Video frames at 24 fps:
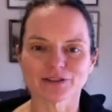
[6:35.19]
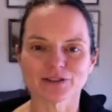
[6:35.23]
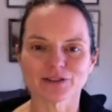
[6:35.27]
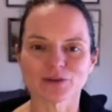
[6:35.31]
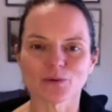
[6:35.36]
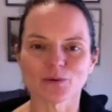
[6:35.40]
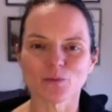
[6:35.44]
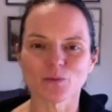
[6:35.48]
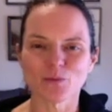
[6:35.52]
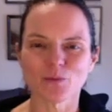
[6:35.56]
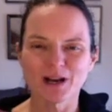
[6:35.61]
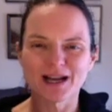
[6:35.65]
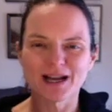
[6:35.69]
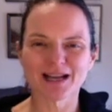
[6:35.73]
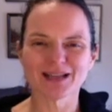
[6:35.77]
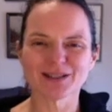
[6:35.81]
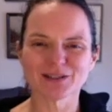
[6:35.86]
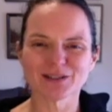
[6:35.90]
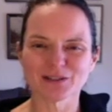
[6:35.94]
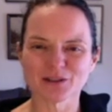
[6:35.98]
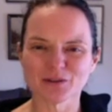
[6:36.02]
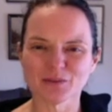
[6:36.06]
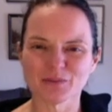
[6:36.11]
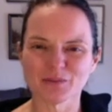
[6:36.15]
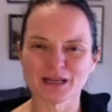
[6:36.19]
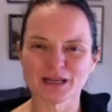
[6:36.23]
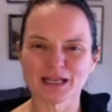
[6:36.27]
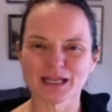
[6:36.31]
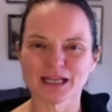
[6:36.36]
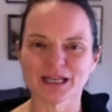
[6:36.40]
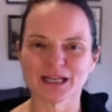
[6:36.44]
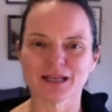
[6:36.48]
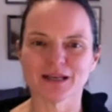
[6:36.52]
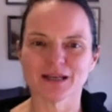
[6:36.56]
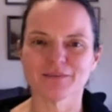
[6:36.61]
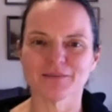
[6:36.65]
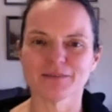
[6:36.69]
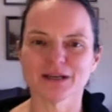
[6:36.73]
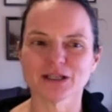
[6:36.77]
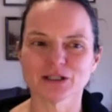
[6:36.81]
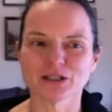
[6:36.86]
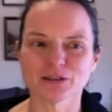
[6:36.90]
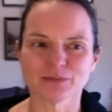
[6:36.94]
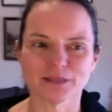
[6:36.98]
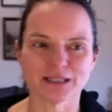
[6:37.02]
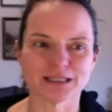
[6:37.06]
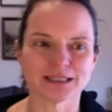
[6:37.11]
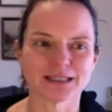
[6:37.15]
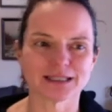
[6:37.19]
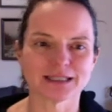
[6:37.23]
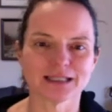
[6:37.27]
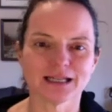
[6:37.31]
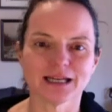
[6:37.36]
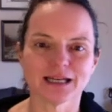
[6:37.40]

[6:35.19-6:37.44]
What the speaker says: So why so many measurements?